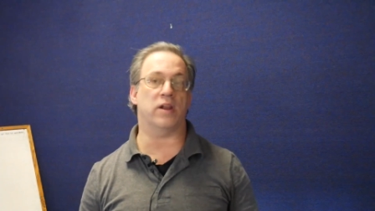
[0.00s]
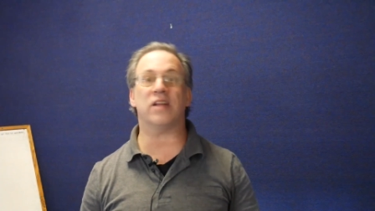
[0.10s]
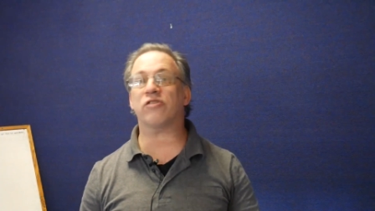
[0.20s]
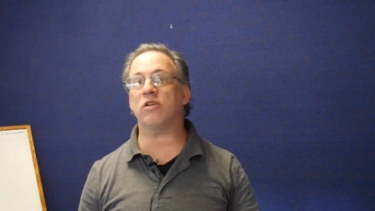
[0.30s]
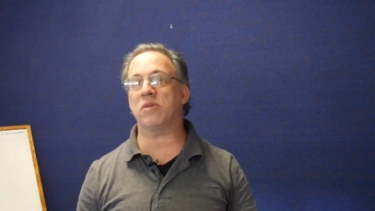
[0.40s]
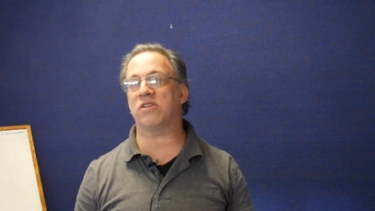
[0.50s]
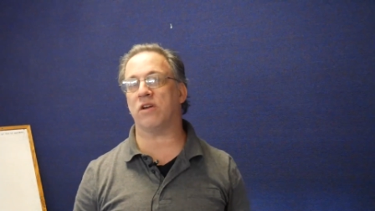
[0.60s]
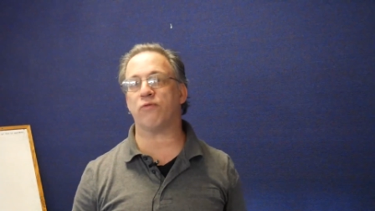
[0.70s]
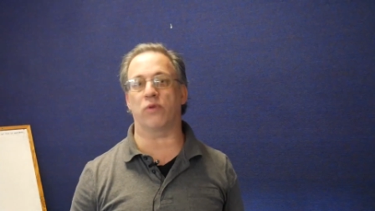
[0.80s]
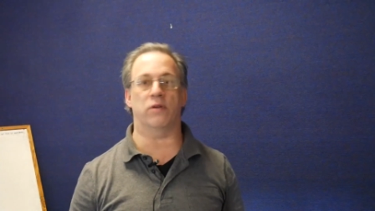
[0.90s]
And that's going to be
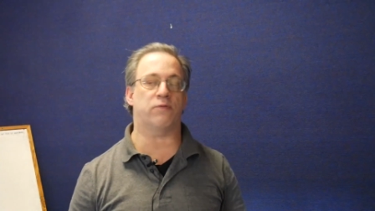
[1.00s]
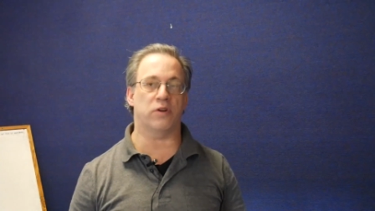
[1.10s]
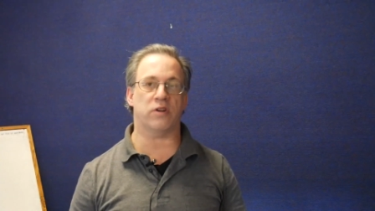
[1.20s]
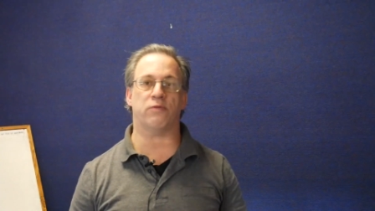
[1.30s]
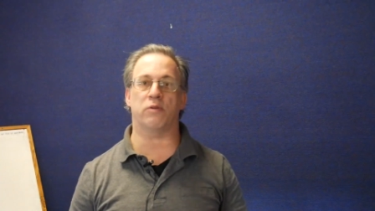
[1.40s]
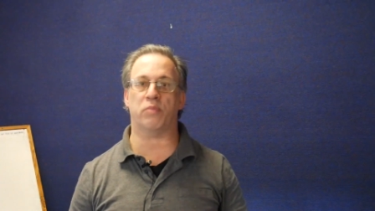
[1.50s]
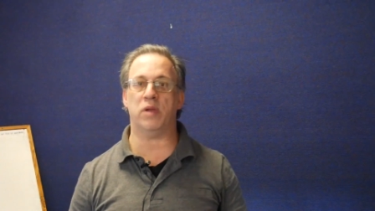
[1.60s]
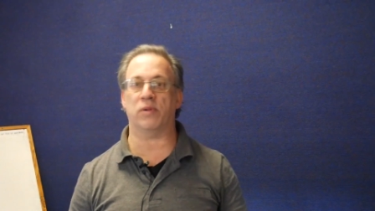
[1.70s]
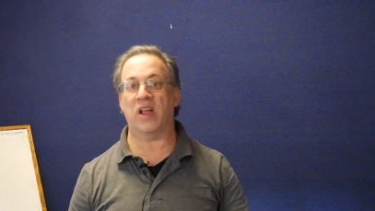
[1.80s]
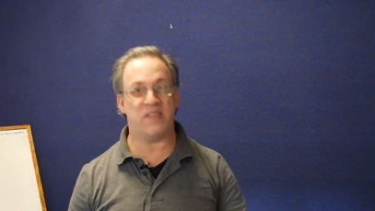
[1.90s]
different for different
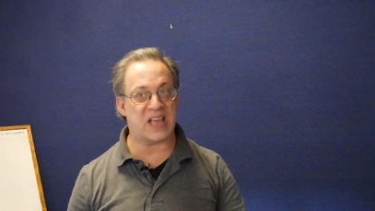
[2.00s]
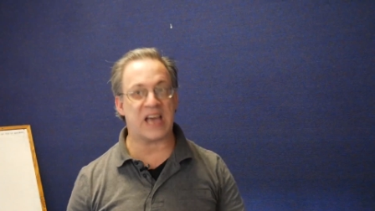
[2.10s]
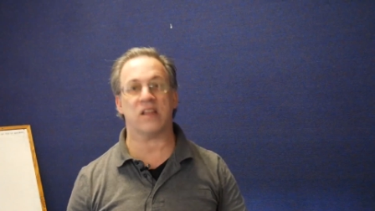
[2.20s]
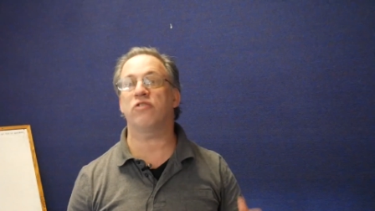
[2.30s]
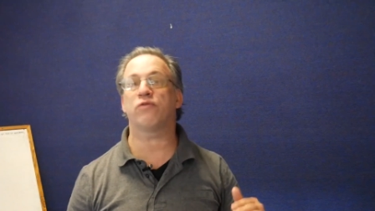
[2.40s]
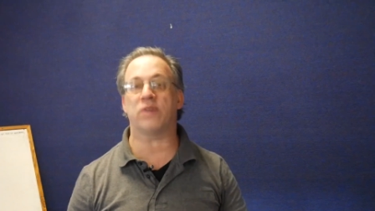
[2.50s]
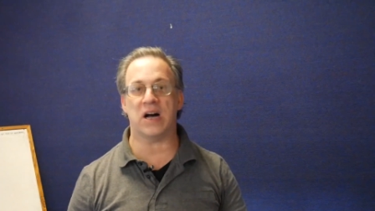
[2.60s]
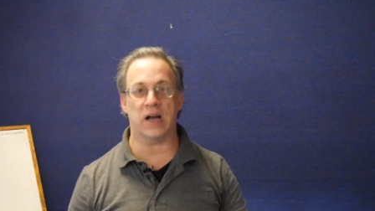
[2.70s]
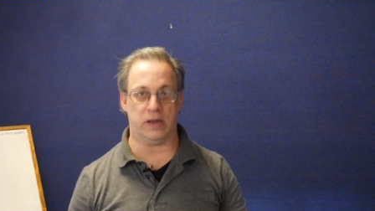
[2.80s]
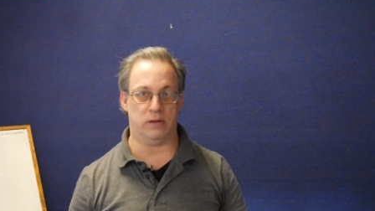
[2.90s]
people, and that is
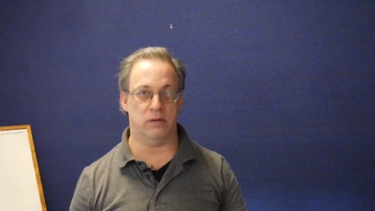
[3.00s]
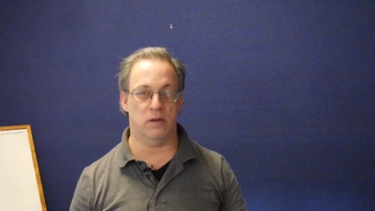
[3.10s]
fine.